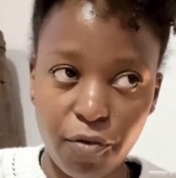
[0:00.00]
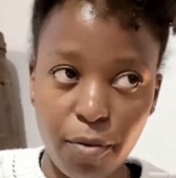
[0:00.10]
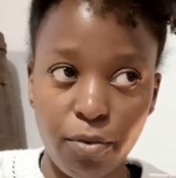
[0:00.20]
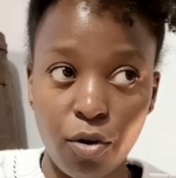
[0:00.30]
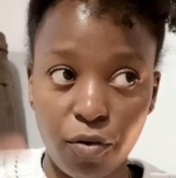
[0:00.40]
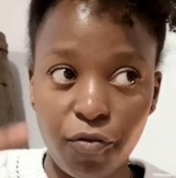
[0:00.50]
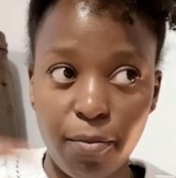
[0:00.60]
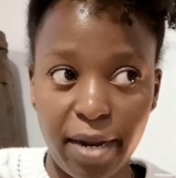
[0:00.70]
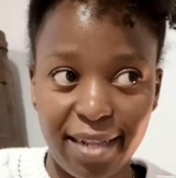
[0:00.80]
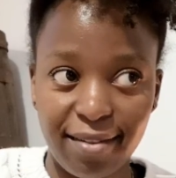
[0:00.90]
not
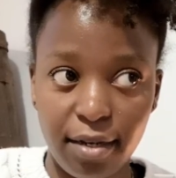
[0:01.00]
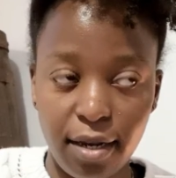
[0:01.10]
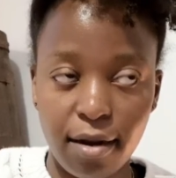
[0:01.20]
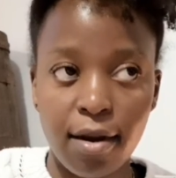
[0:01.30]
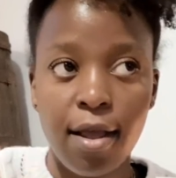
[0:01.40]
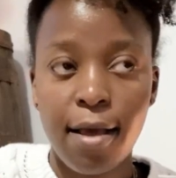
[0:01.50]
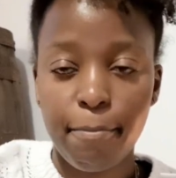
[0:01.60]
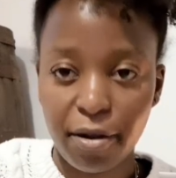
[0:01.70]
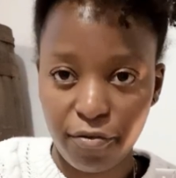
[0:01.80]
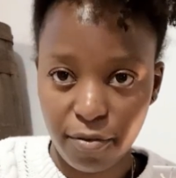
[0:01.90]
from last year,
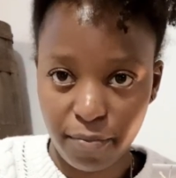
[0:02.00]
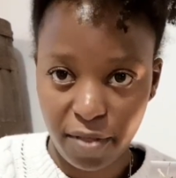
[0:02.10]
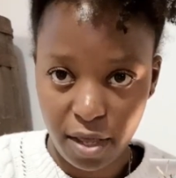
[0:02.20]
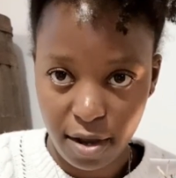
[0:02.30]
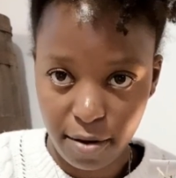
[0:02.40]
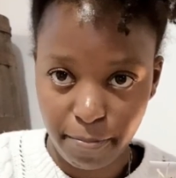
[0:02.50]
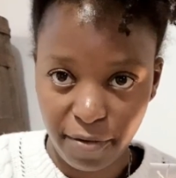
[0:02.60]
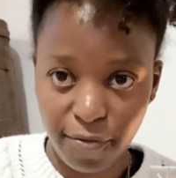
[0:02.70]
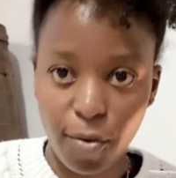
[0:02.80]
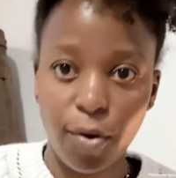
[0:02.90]
but from the year
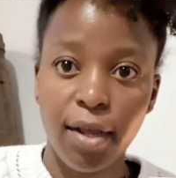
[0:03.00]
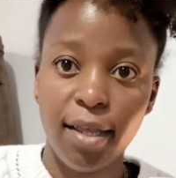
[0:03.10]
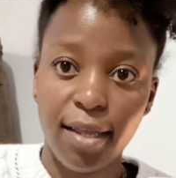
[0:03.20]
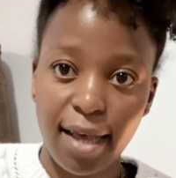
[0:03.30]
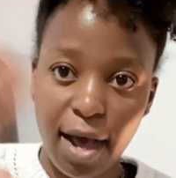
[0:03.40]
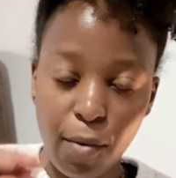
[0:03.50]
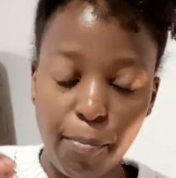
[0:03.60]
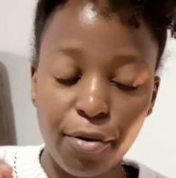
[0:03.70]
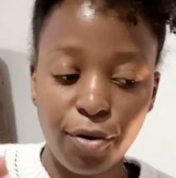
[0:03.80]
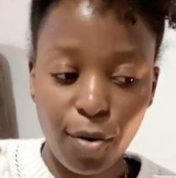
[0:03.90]
before. I'll
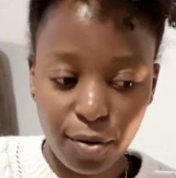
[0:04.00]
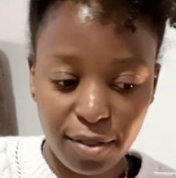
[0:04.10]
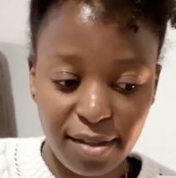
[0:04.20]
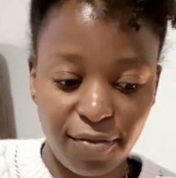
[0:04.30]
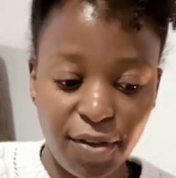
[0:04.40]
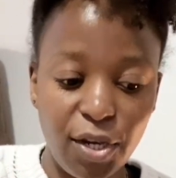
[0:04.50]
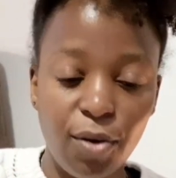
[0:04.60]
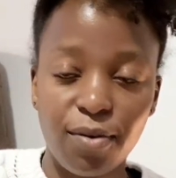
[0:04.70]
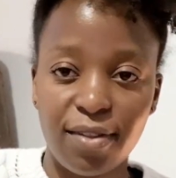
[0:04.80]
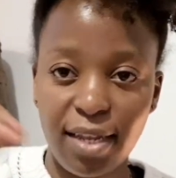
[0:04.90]
put all these
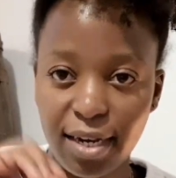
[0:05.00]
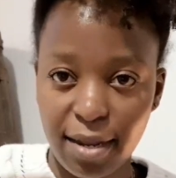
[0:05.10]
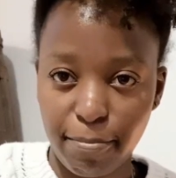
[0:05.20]
videos in a